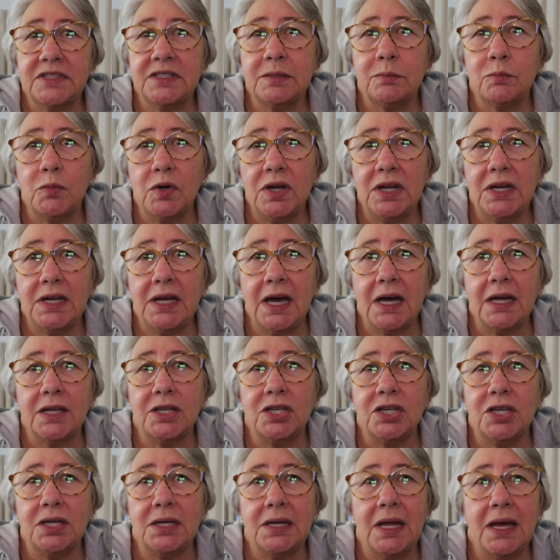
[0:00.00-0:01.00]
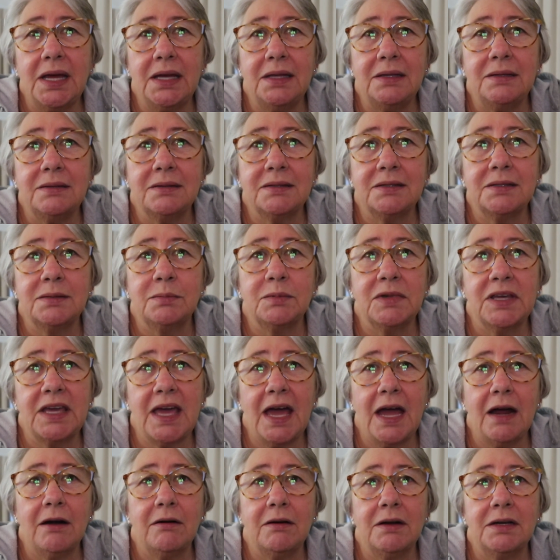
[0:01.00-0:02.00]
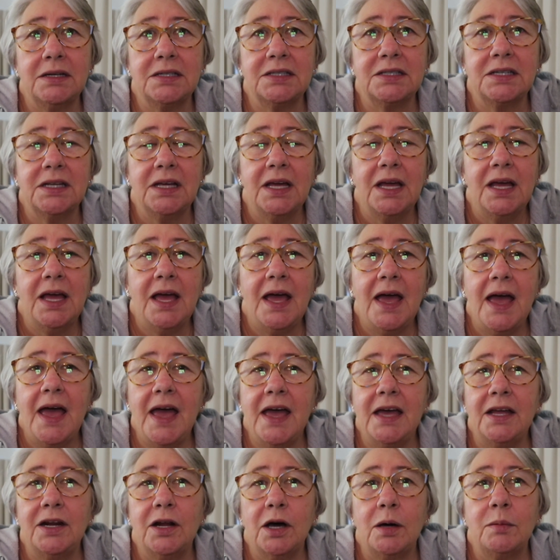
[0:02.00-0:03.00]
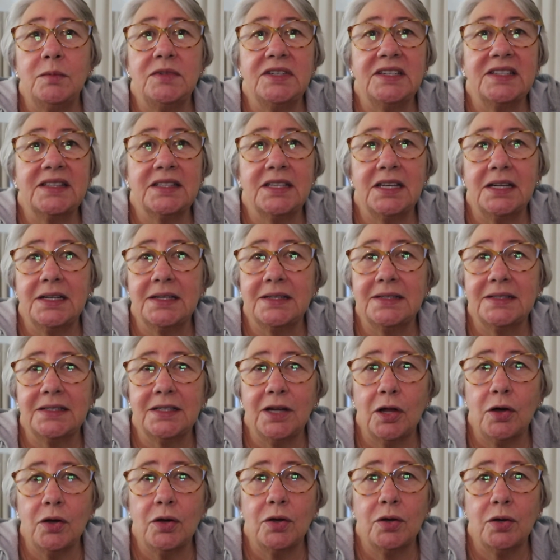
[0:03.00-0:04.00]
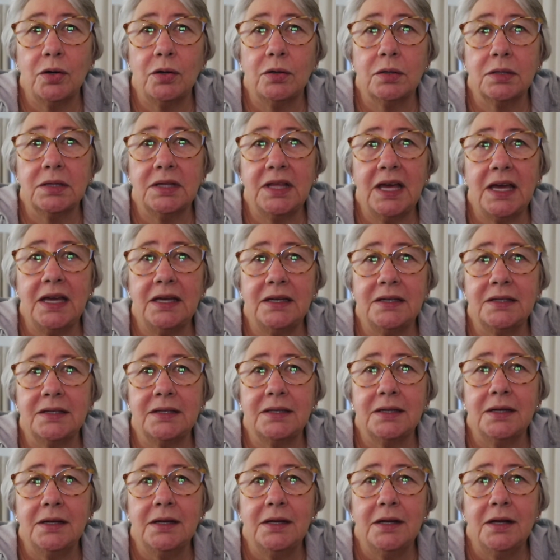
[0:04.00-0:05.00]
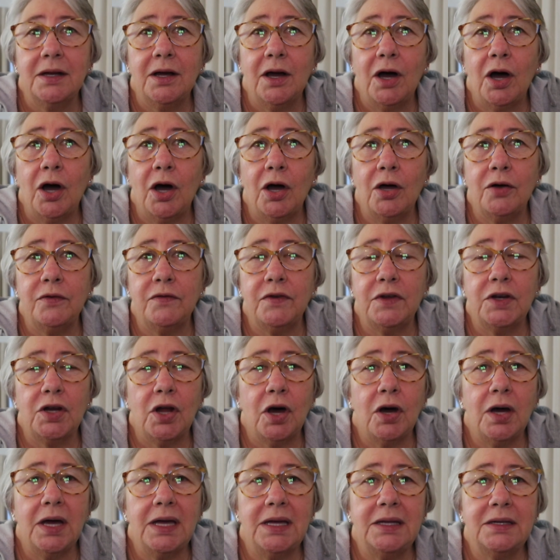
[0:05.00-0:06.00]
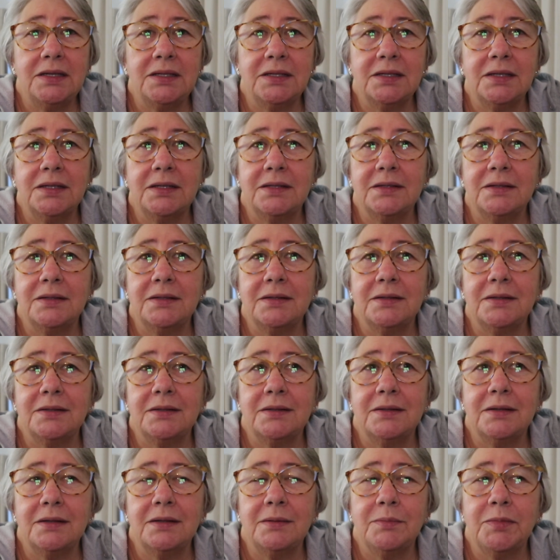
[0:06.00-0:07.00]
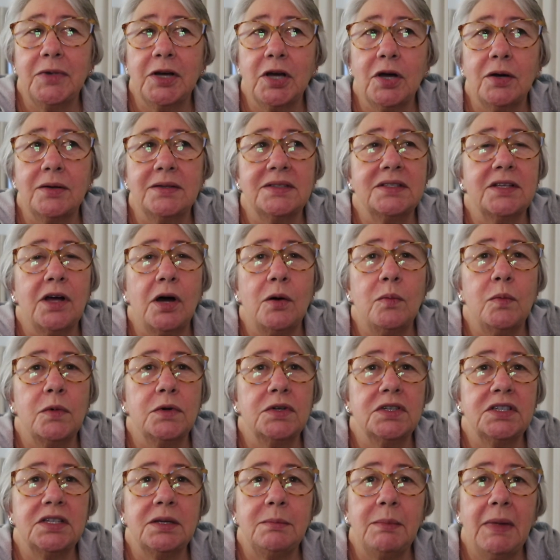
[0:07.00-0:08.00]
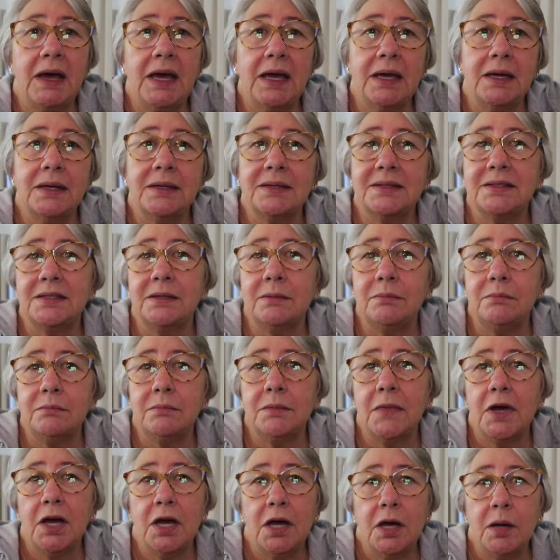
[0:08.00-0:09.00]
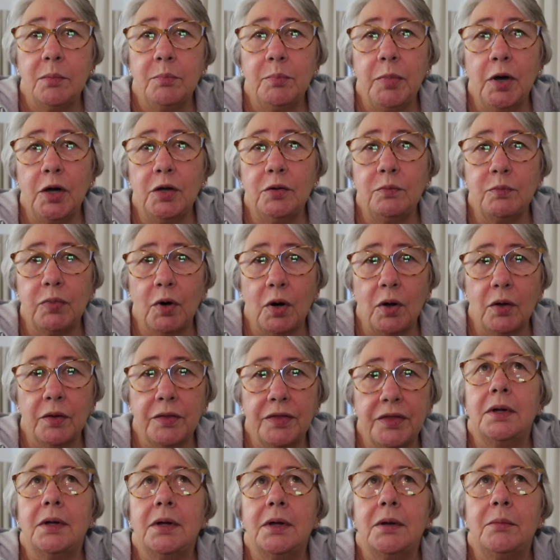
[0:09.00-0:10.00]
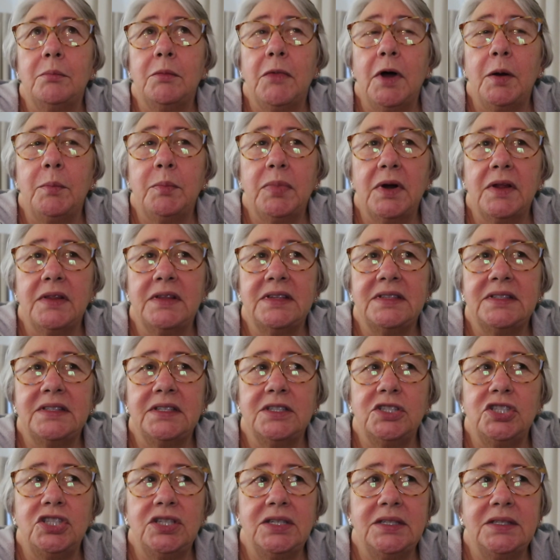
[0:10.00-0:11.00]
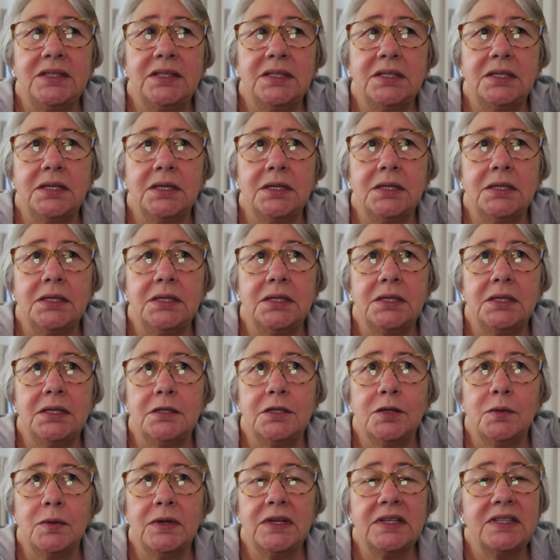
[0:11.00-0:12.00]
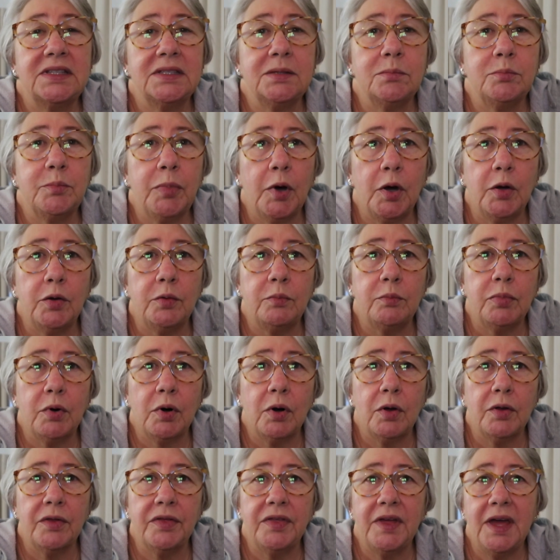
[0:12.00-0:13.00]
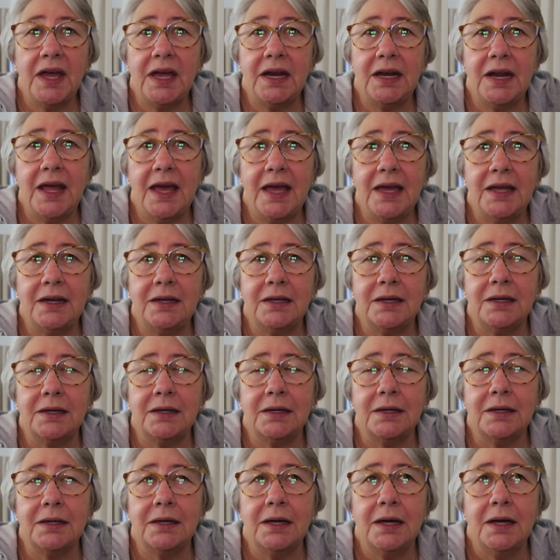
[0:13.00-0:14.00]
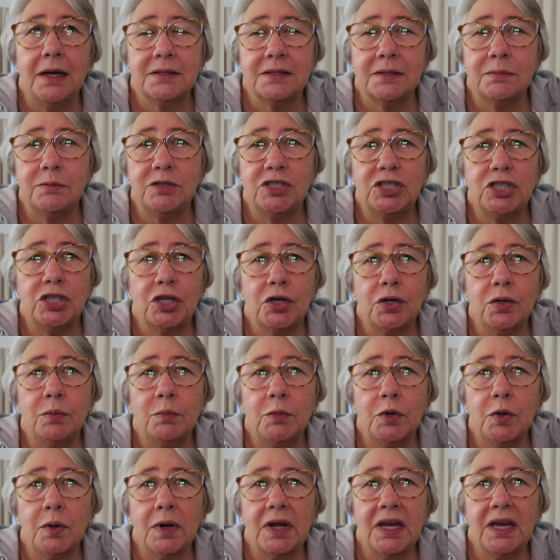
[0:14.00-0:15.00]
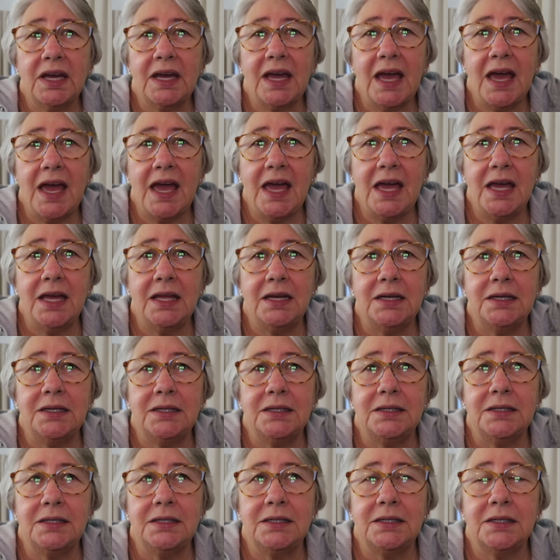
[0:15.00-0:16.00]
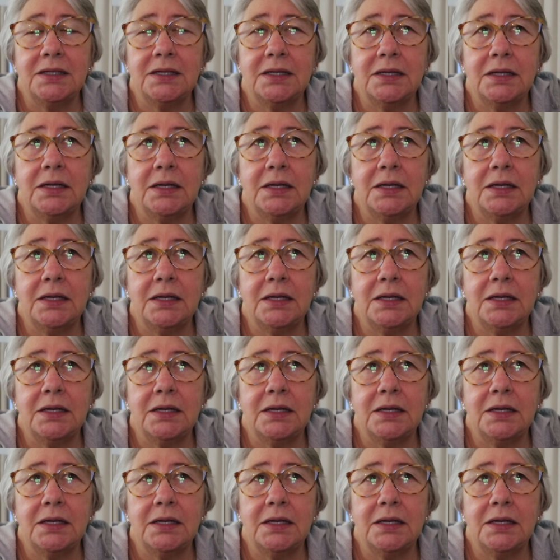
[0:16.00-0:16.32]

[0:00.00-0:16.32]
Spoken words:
some red onion and some carrot, and I'm just going to slow cook that overnight because I want to make some bone broth. My brother suggested doing some bone broth and adding some turmeric and